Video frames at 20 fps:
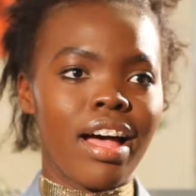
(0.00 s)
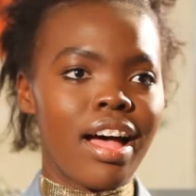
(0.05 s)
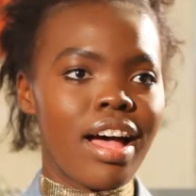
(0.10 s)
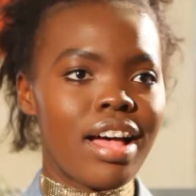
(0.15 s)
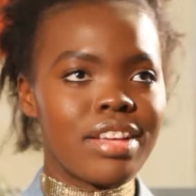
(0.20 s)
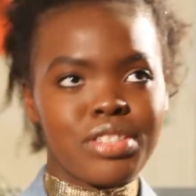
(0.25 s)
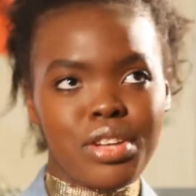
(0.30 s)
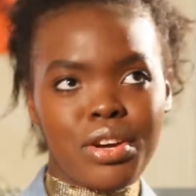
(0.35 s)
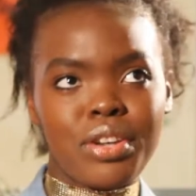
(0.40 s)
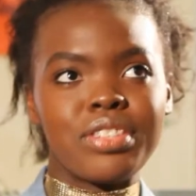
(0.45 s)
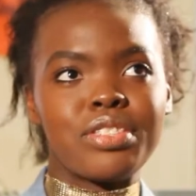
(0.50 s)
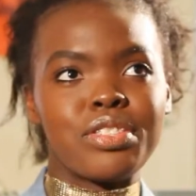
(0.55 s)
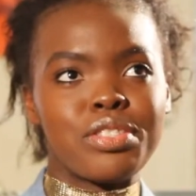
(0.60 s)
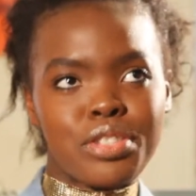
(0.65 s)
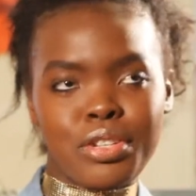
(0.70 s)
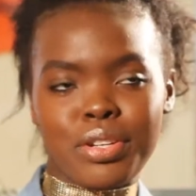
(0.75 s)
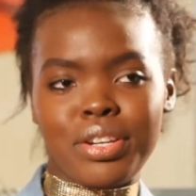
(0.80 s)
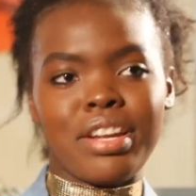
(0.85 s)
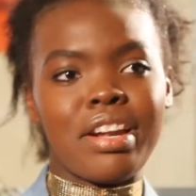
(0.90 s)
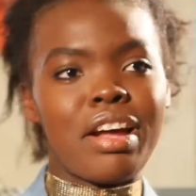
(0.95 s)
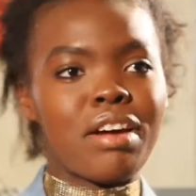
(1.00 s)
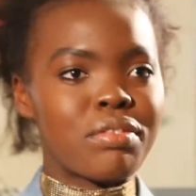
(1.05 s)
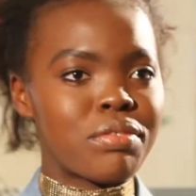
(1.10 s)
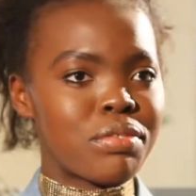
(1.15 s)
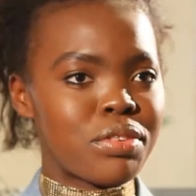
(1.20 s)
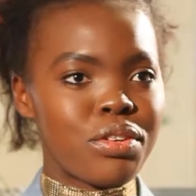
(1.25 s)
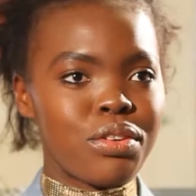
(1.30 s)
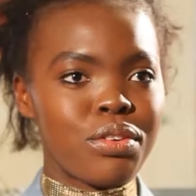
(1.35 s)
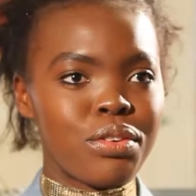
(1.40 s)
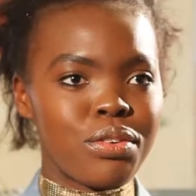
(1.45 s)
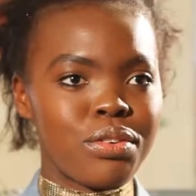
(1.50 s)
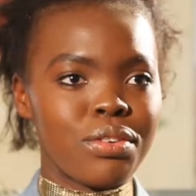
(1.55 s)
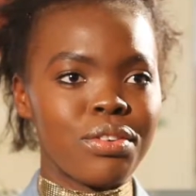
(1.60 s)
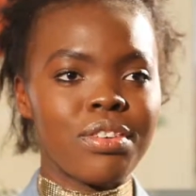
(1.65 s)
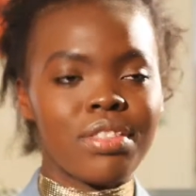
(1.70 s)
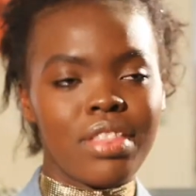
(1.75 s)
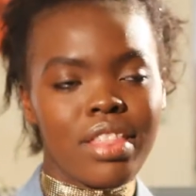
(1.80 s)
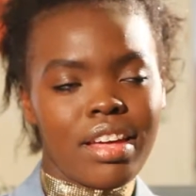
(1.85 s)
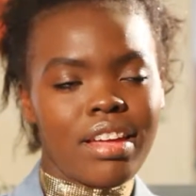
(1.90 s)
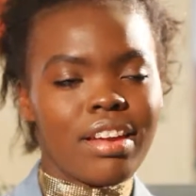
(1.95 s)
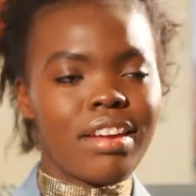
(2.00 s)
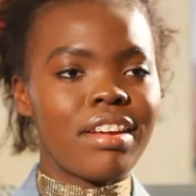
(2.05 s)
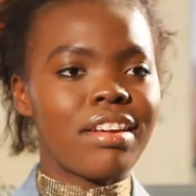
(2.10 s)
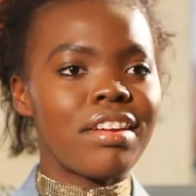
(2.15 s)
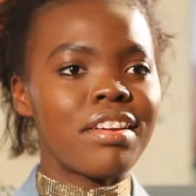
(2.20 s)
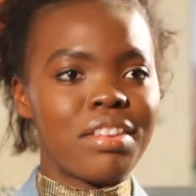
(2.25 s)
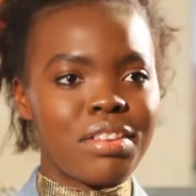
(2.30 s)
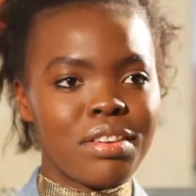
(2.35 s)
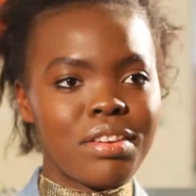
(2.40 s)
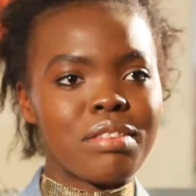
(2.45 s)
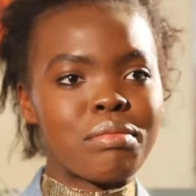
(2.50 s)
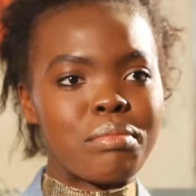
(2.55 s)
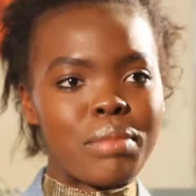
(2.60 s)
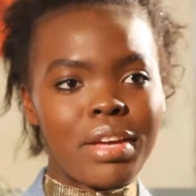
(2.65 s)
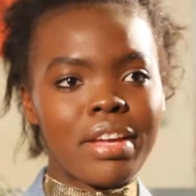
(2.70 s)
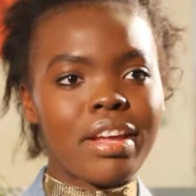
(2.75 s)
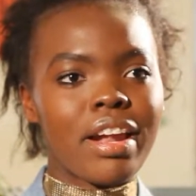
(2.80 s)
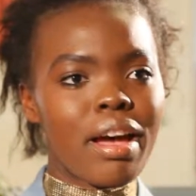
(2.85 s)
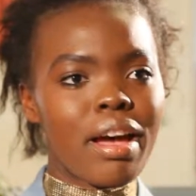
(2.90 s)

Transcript: As long as it's good enough for you, then you can make it